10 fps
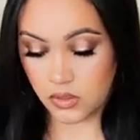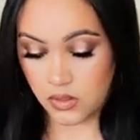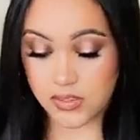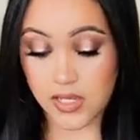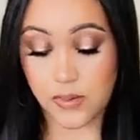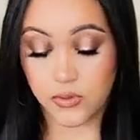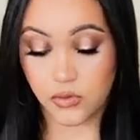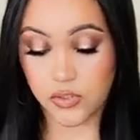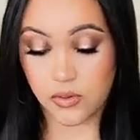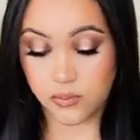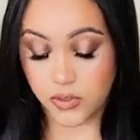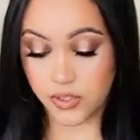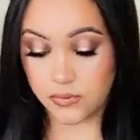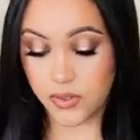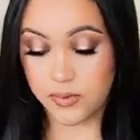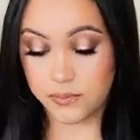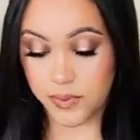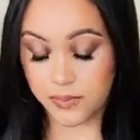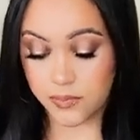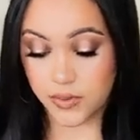The top notes are bergamot,
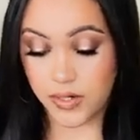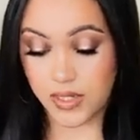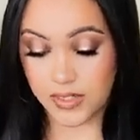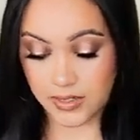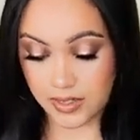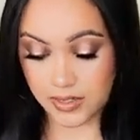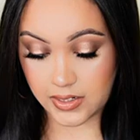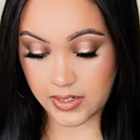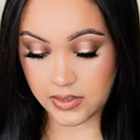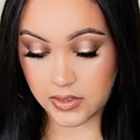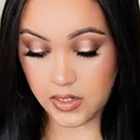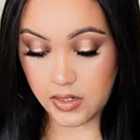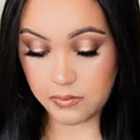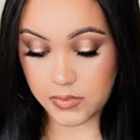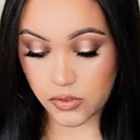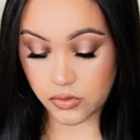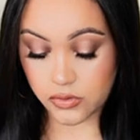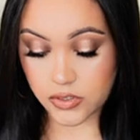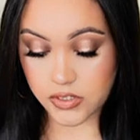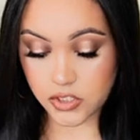pepper, and ylang-ylang. Middle
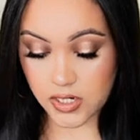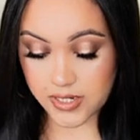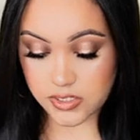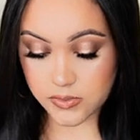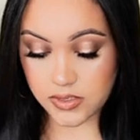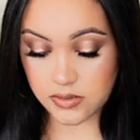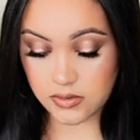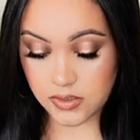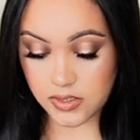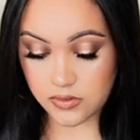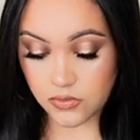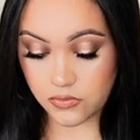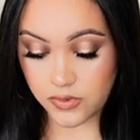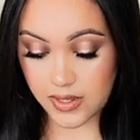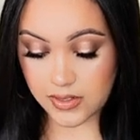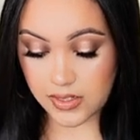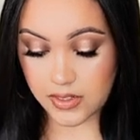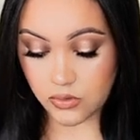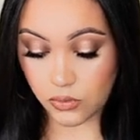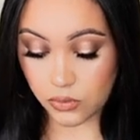notes are jasmine, lily of the valley,
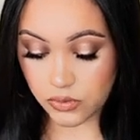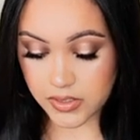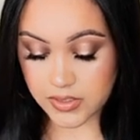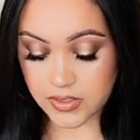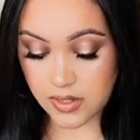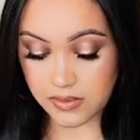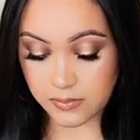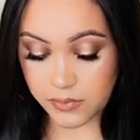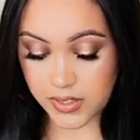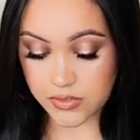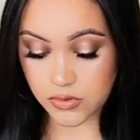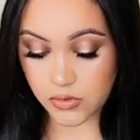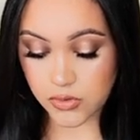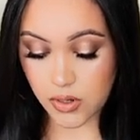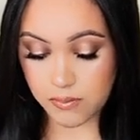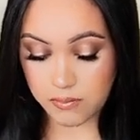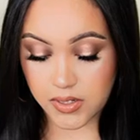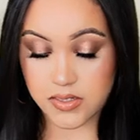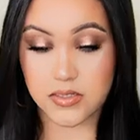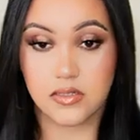and orris, and the base notes are
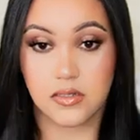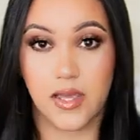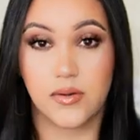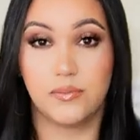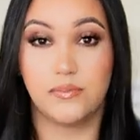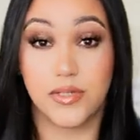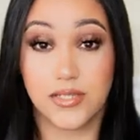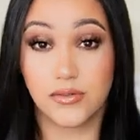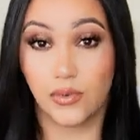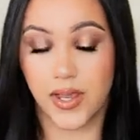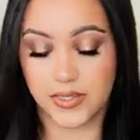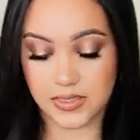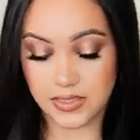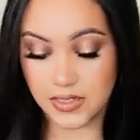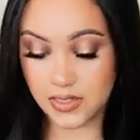musk and beeswax.